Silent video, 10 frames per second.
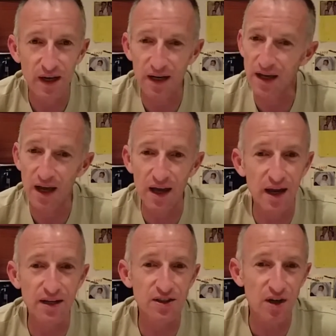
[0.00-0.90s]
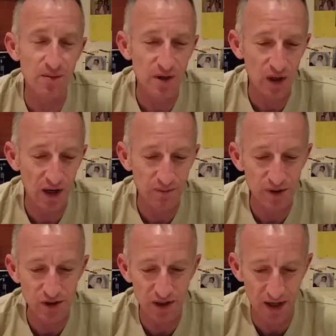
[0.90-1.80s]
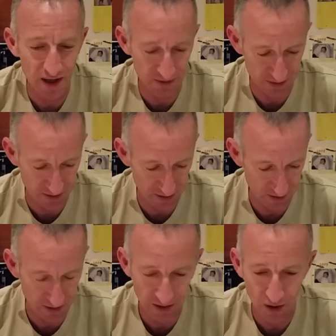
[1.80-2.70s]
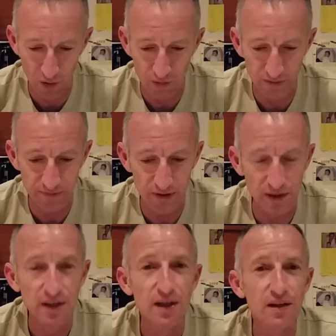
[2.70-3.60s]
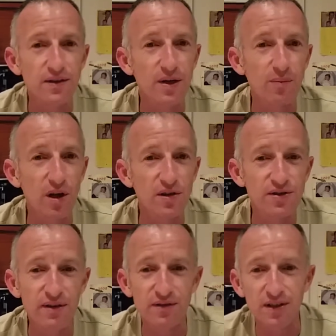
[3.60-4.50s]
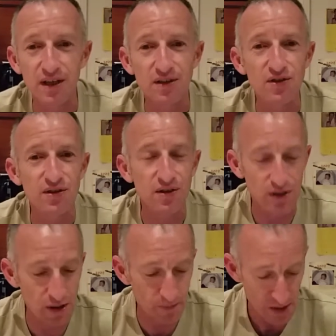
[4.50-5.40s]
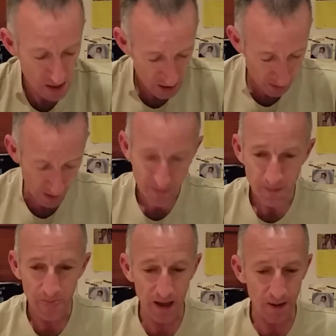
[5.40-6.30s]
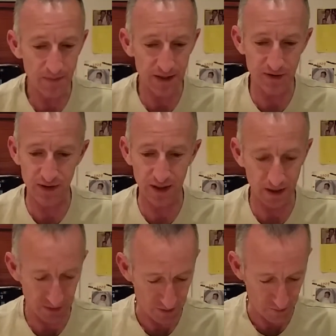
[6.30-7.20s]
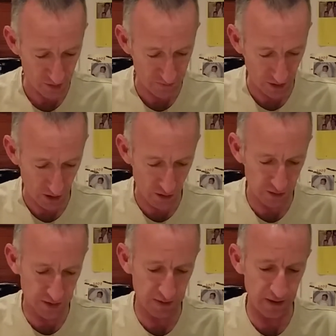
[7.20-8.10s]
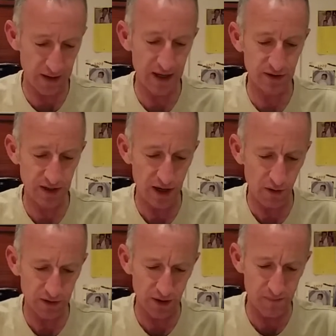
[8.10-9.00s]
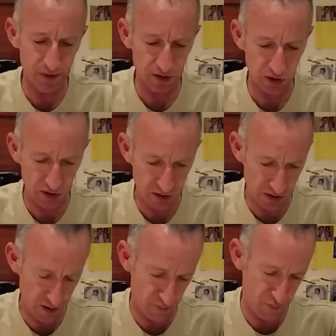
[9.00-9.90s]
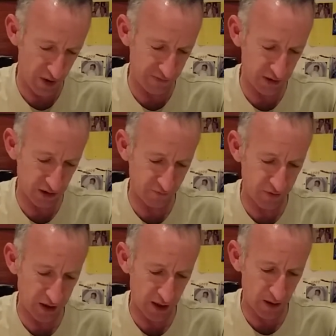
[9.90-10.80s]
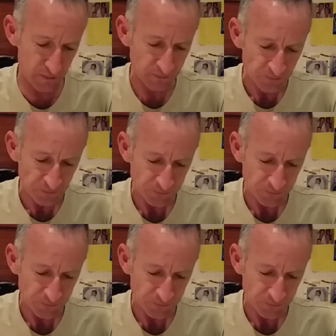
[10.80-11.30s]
any time you like, but you can't get a hold of 007 Kingston. Anyway, that's the Kingston. Moving along to the Nassau, as I mentioned in the previous video.